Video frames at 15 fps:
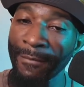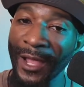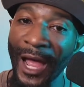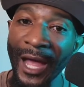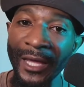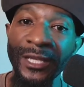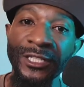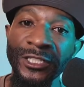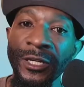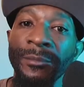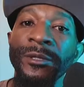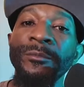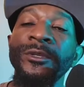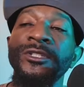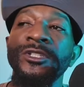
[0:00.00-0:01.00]
I get
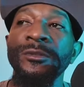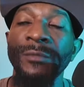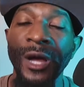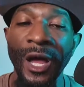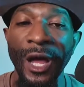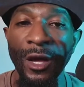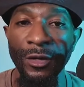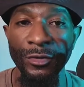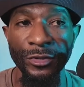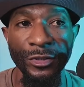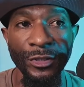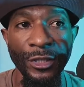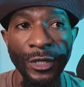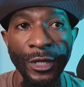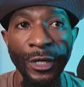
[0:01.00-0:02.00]
supplements to my house,
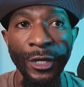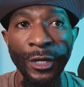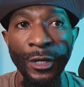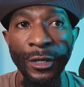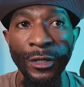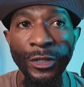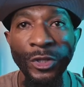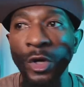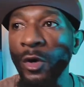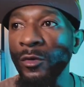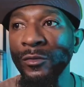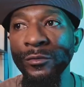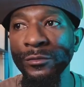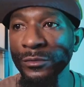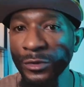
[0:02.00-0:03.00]

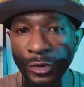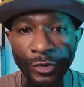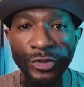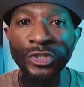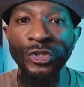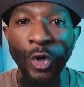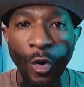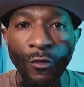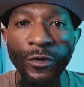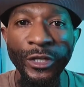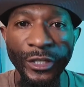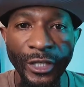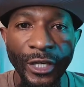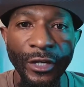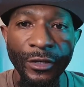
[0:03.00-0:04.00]
just over the
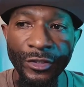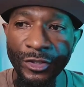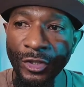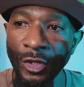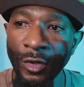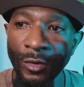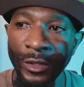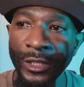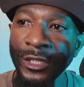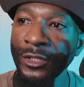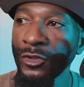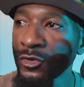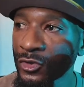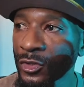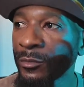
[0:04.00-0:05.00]
years, and it
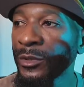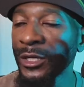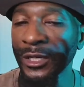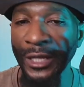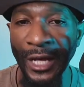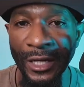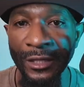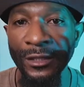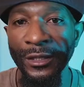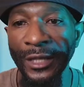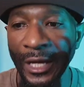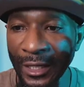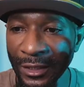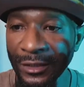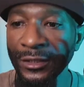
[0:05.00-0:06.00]
used to be a lot
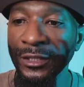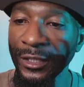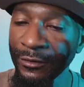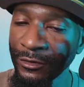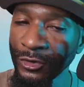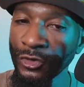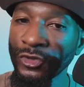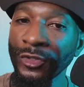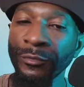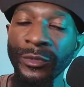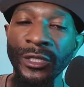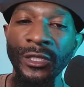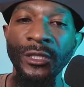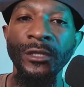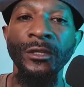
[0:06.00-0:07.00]
of the deliveries used to
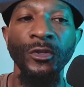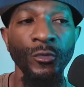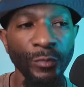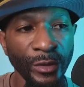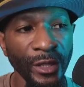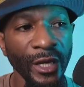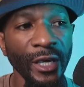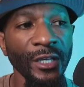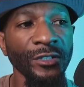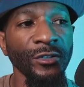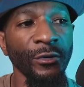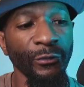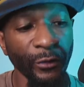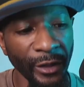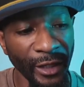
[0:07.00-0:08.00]
be UPS or
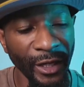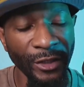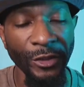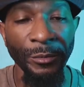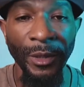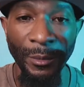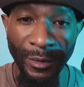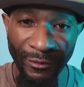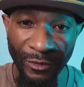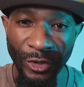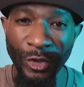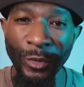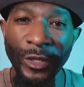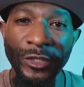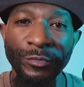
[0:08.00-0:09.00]
FedEx or maybe even
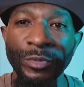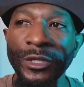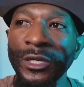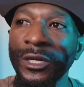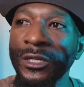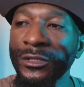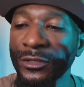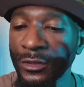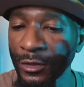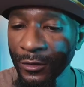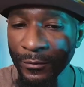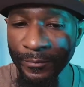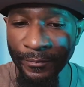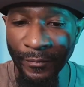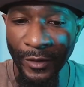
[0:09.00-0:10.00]
USPS.
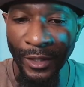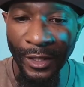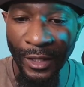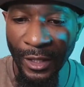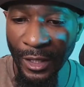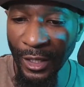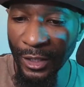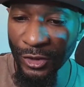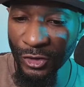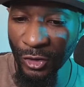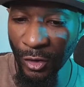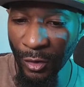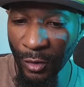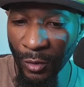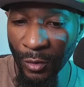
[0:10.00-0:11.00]
And
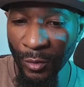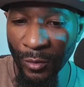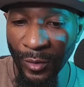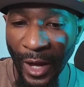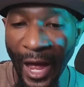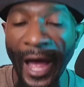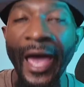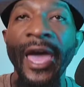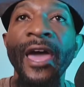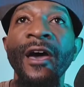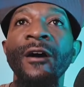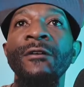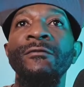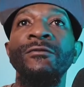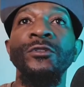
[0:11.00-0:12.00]
so I
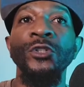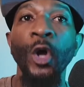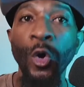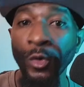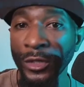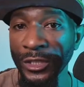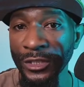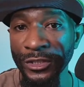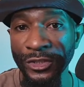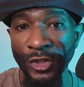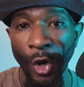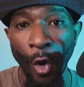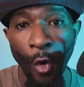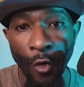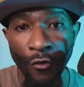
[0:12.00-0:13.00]
have noticed
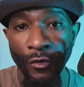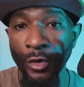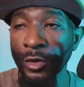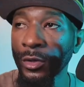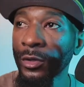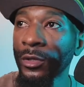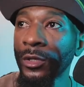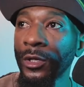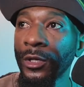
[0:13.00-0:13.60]
over